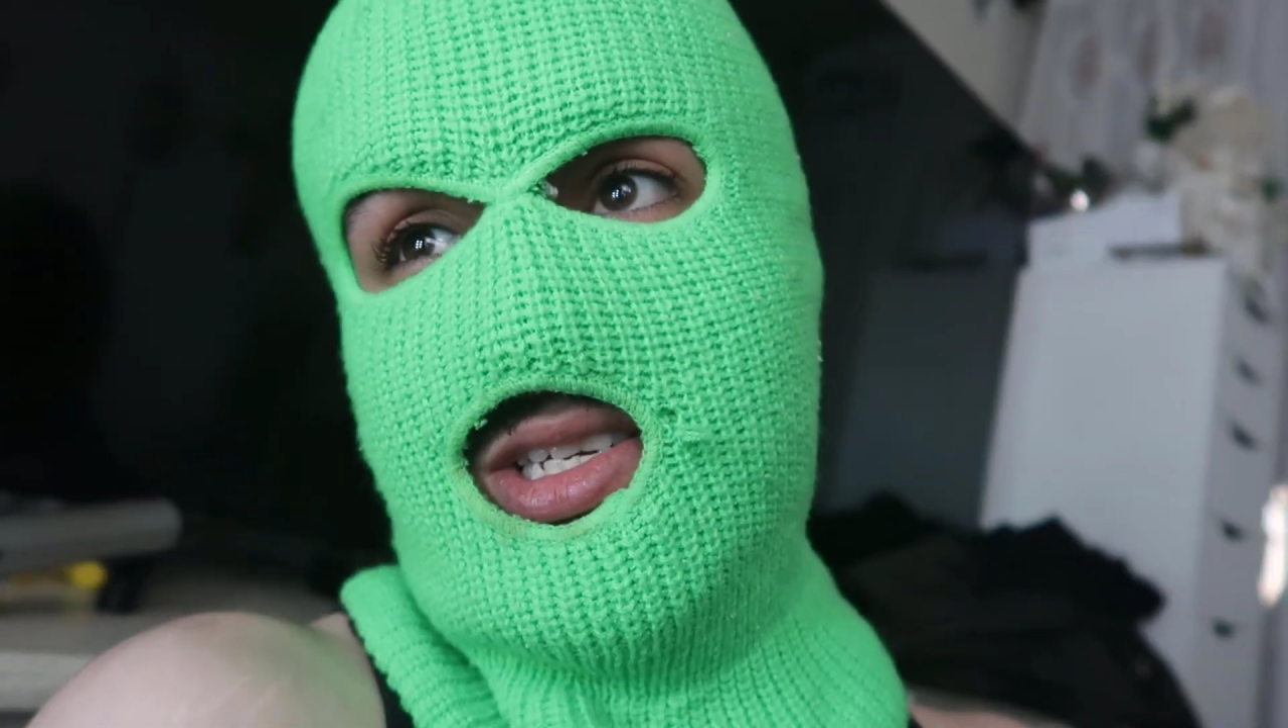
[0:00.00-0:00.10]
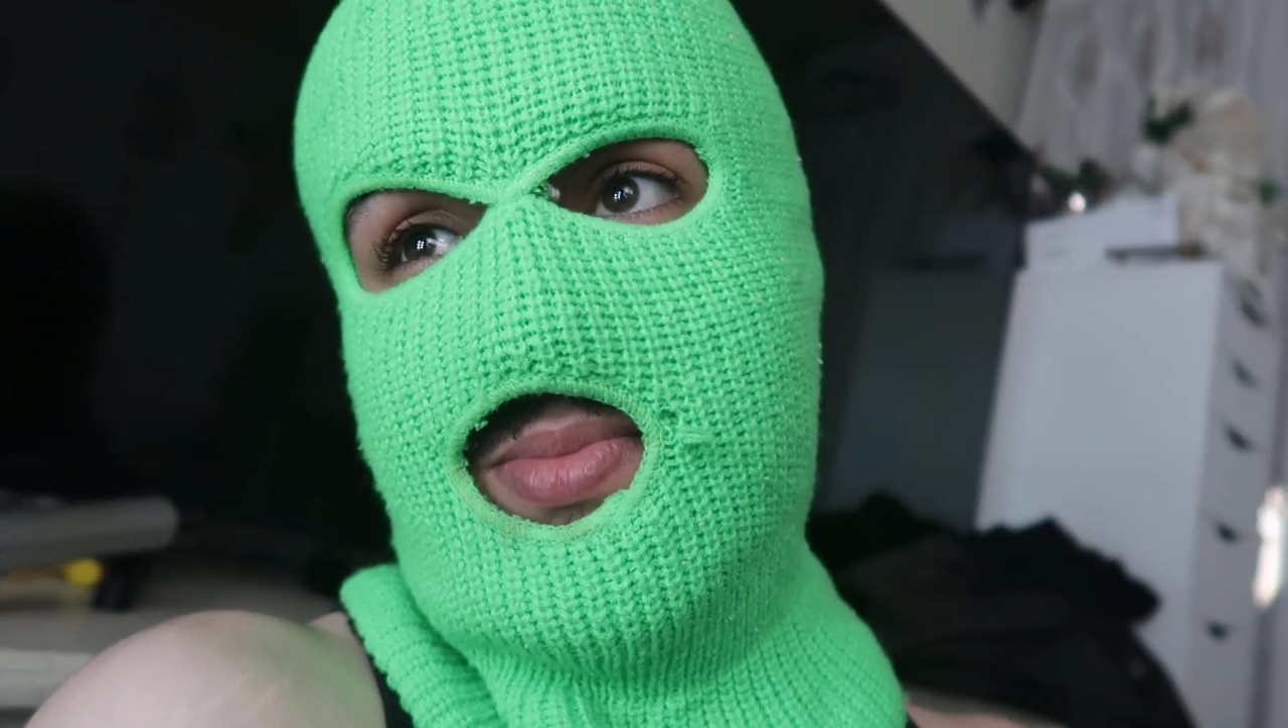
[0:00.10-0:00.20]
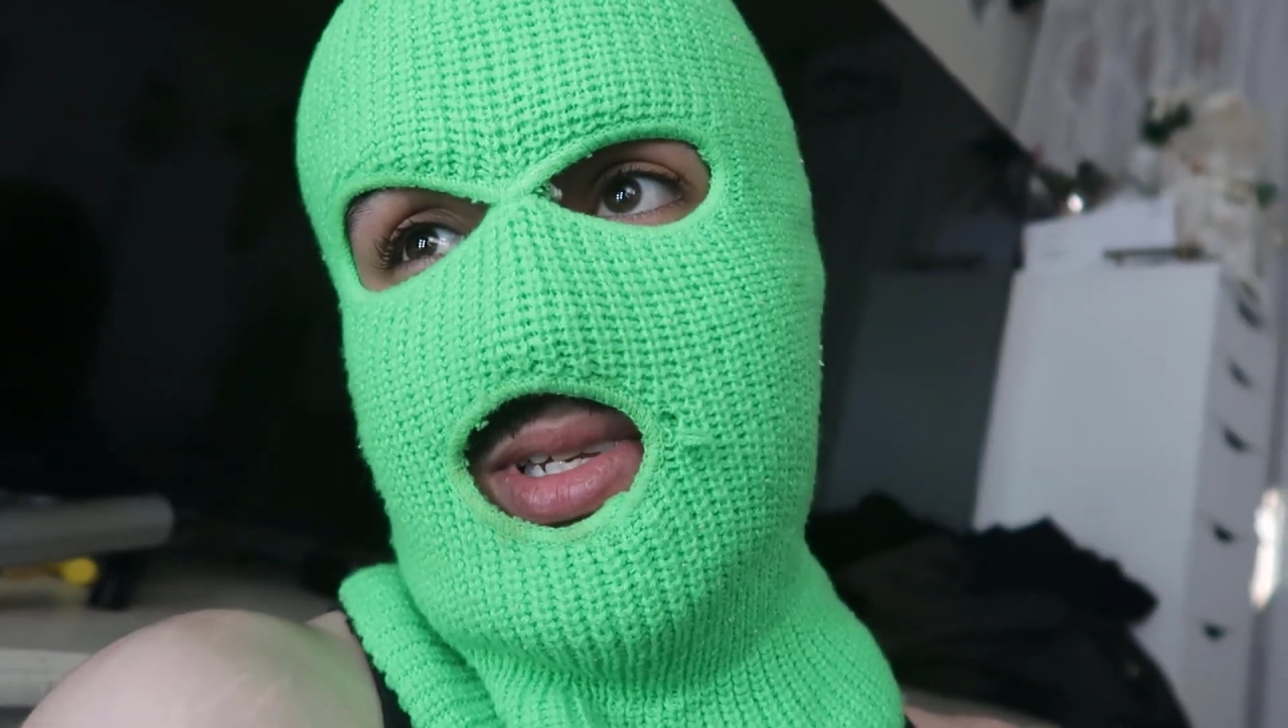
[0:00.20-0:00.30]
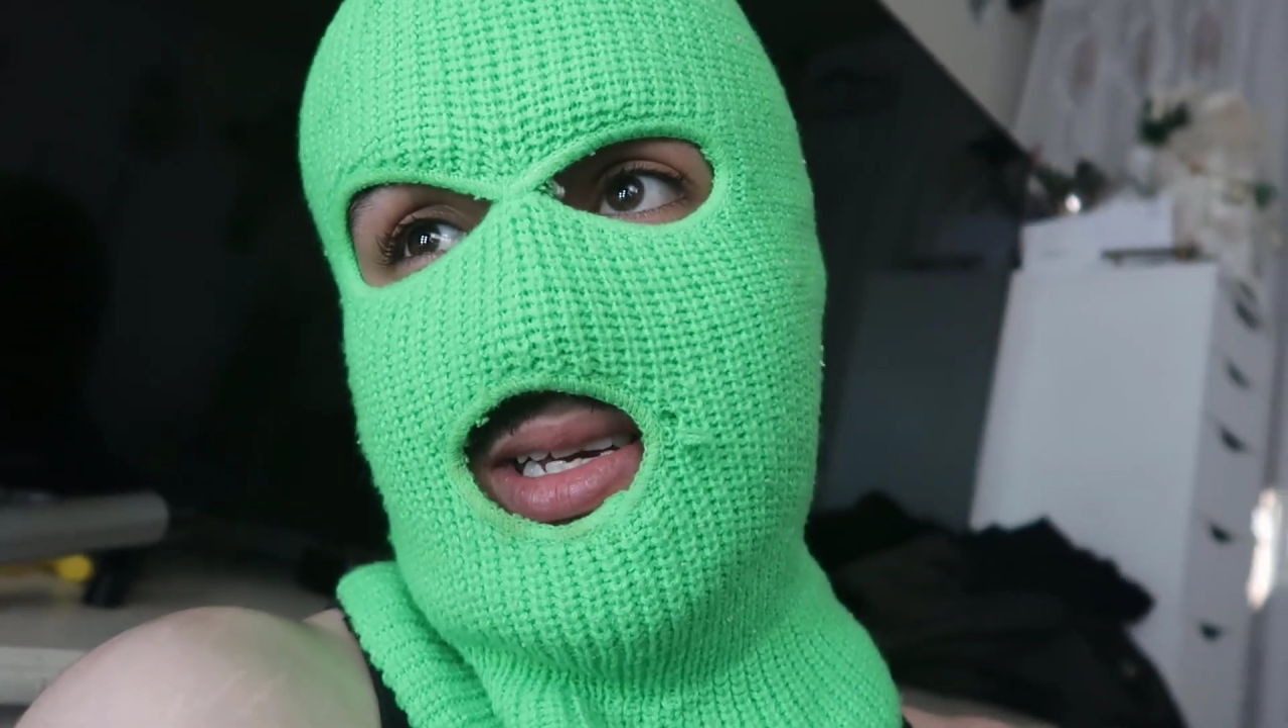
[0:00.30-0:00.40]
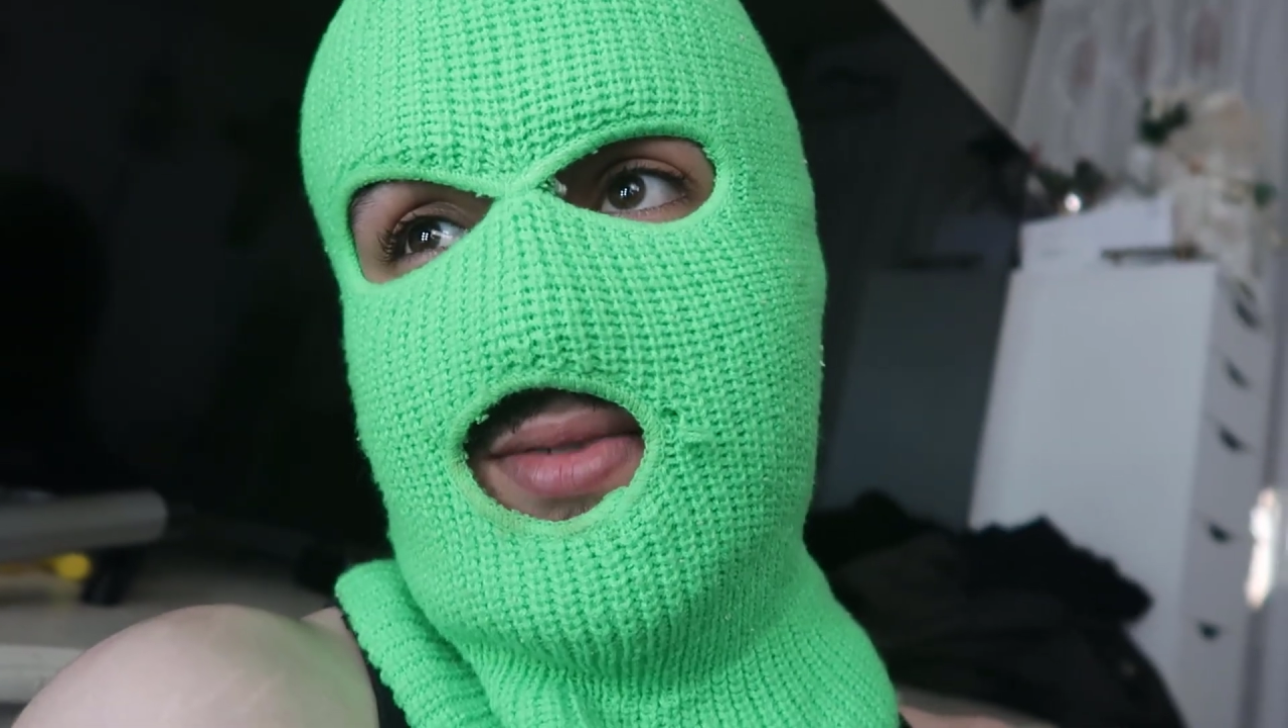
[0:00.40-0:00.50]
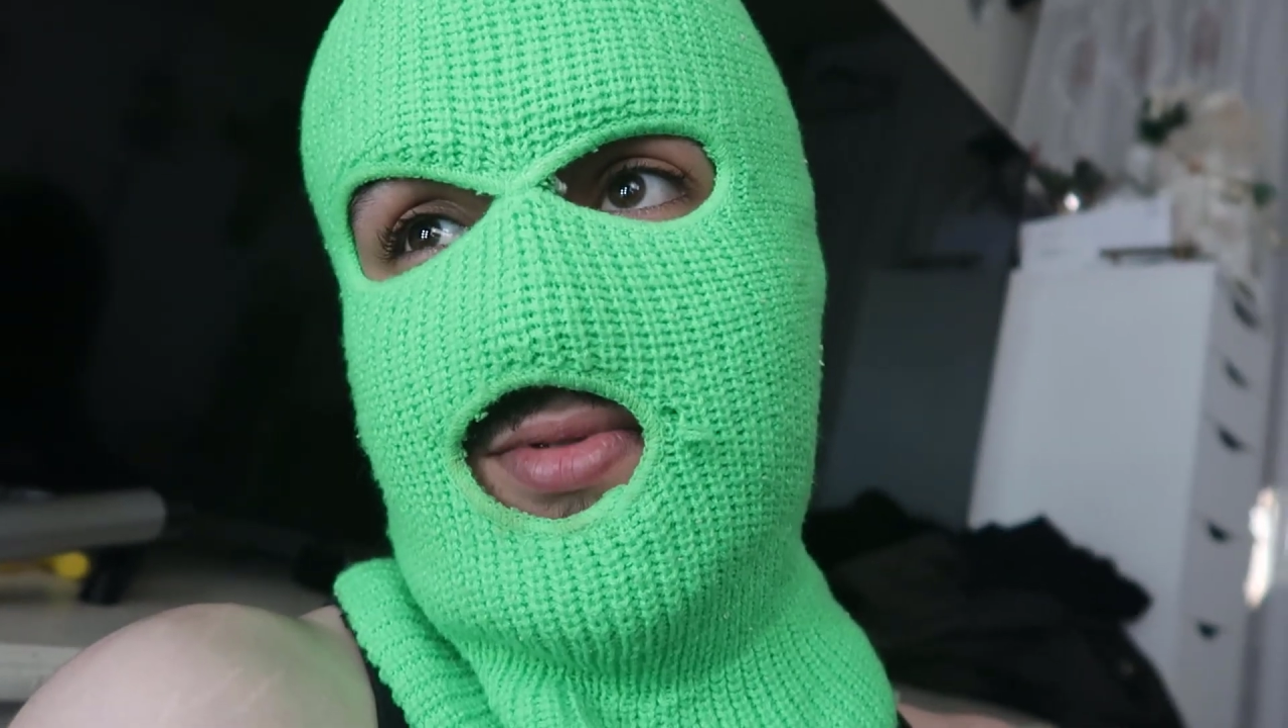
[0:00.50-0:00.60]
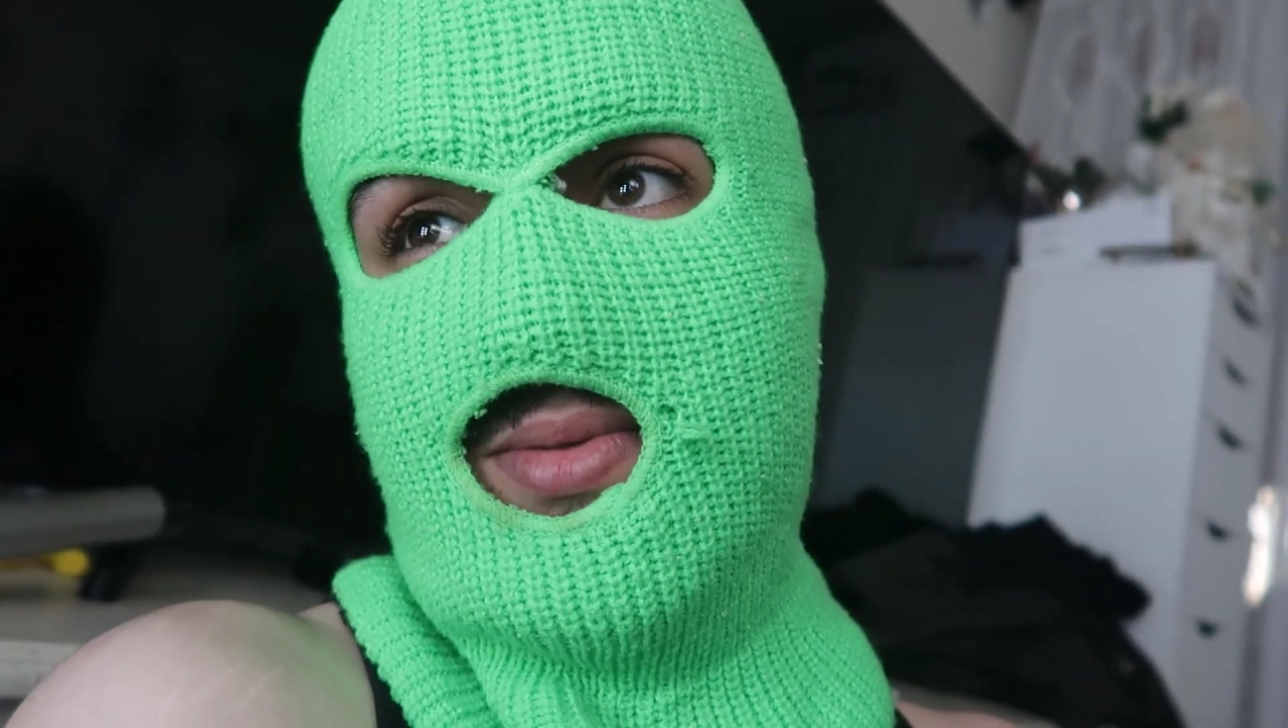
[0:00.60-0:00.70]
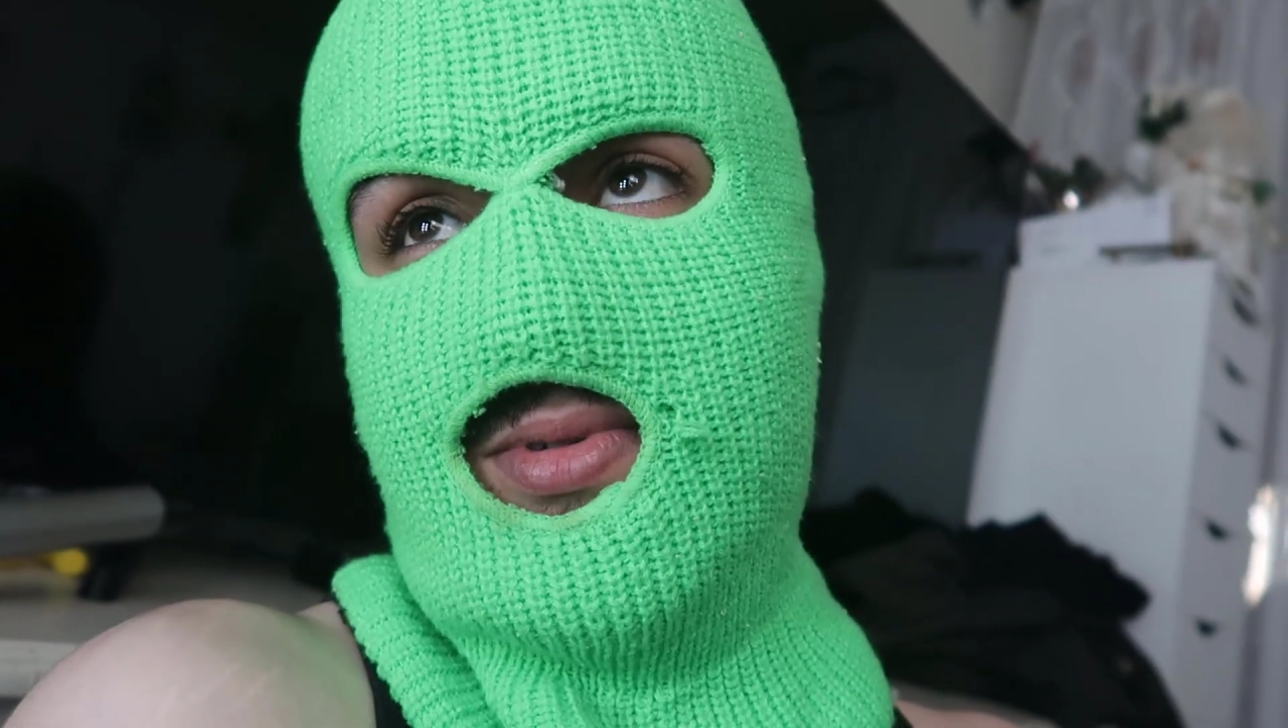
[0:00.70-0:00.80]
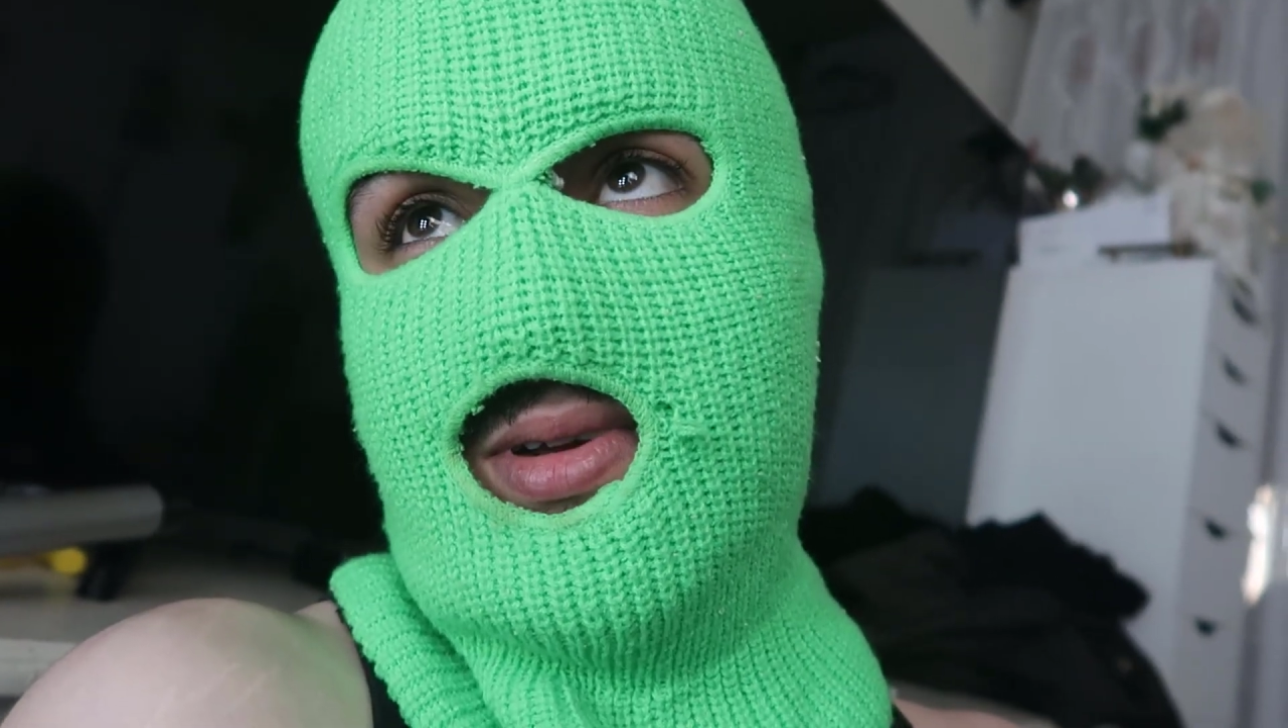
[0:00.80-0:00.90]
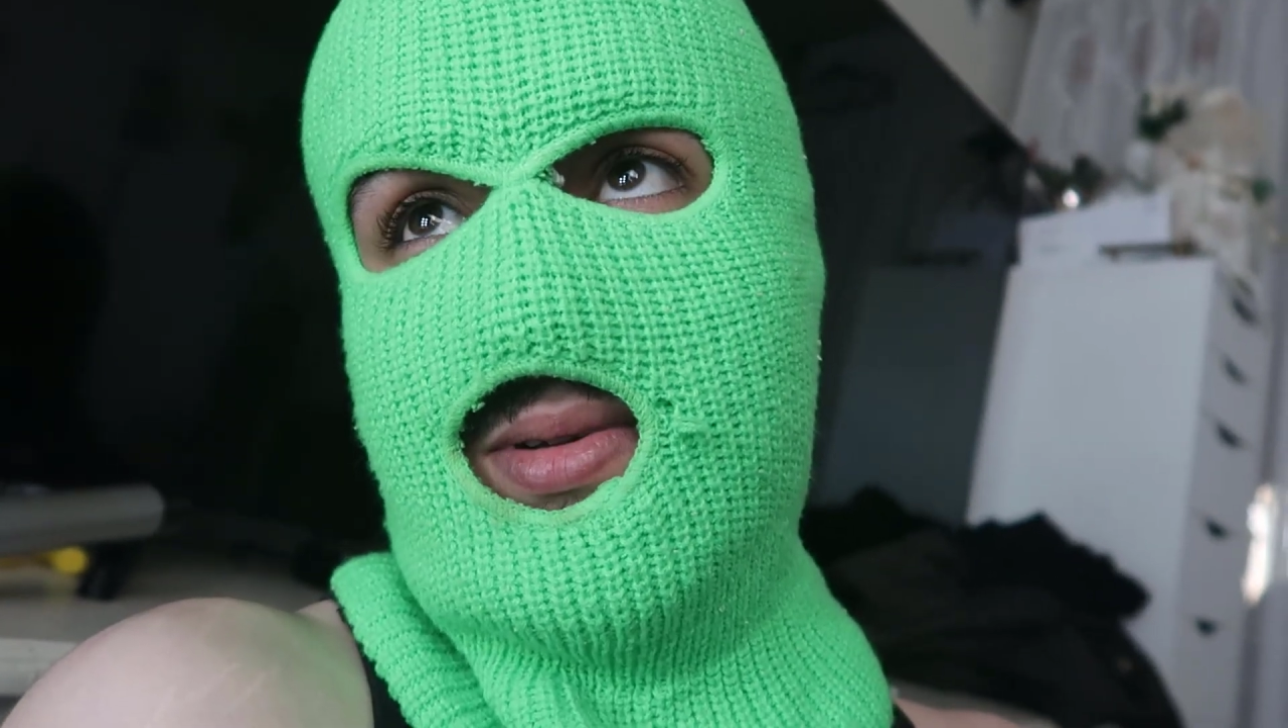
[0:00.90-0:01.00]
should be
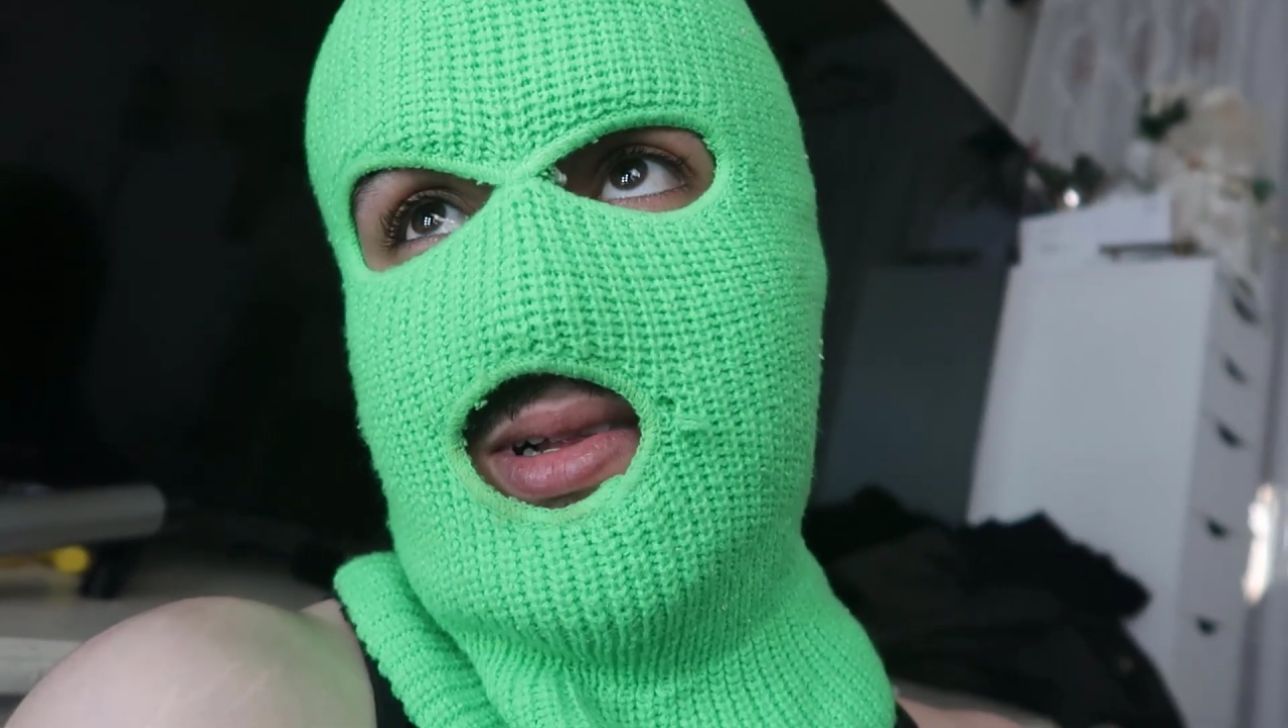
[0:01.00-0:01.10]
taken